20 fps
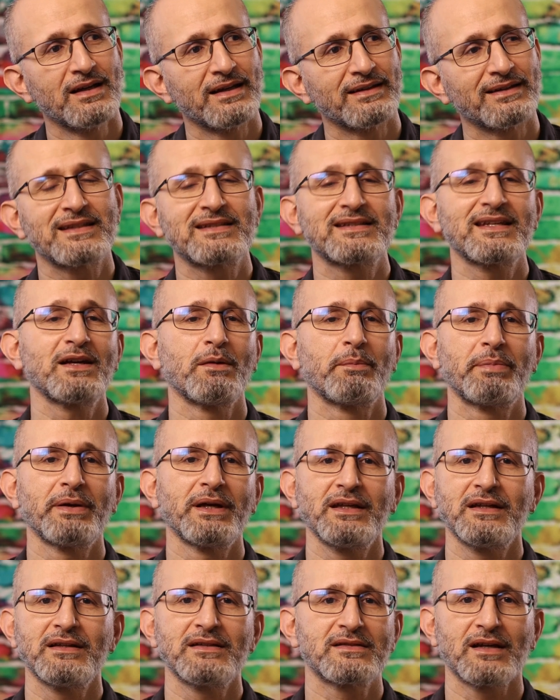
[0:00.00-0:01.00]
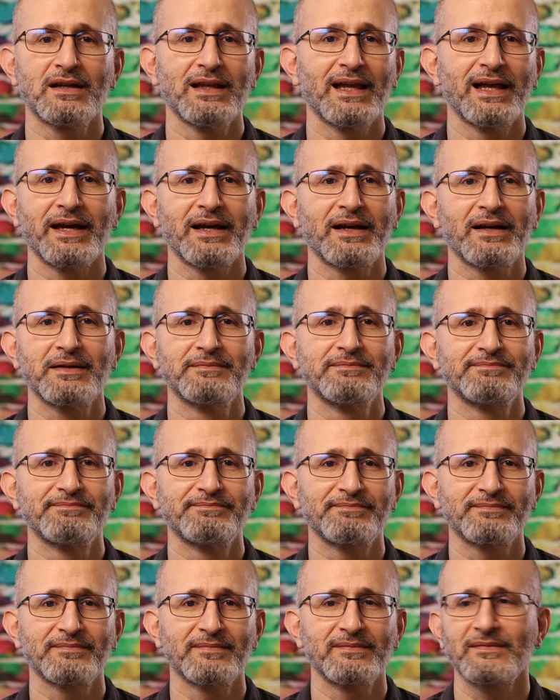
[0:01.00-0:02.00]
They say opinions are like,
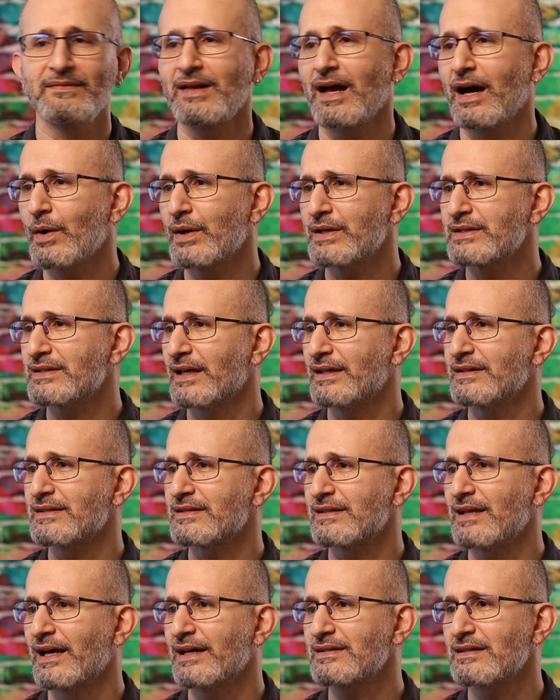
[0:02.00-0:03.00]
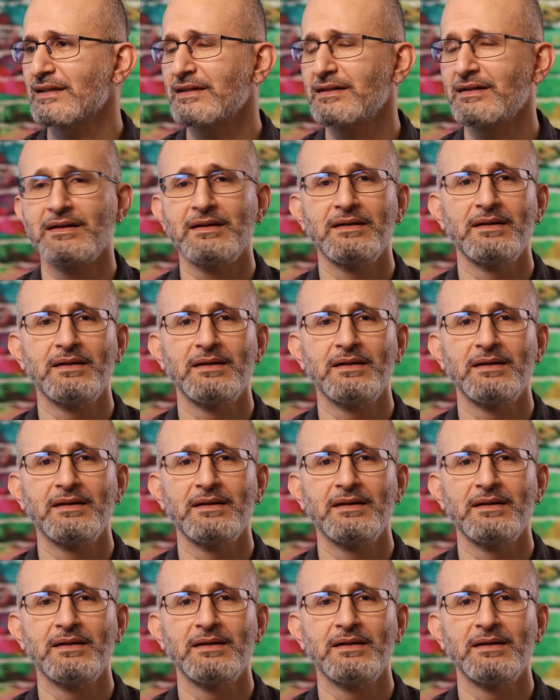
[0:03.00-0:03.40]
how do I say this nicely?